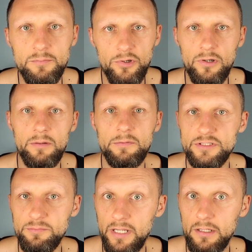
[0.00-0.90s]

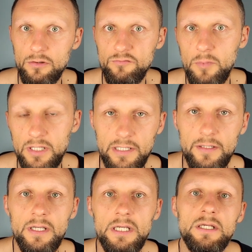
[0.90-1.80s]
programmers make a lot of money.
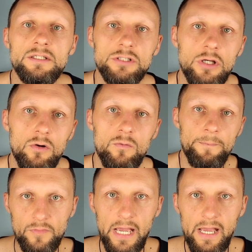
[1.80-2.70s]

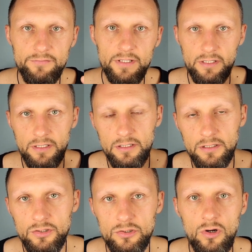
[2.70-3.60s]
So having
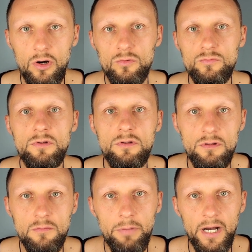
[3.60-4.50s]
your
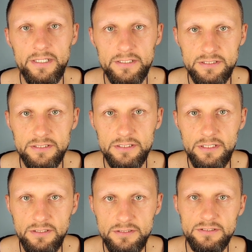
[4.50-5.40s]
own
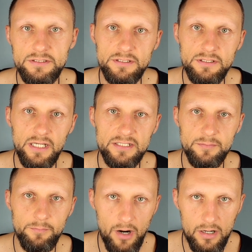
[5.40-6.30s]
biases as a
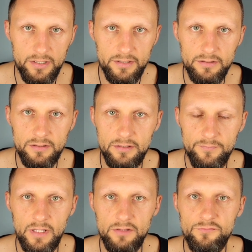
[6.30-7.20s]
parent
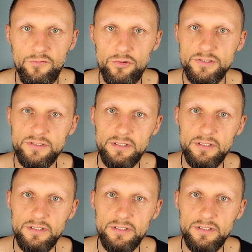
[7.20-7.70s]
and forcing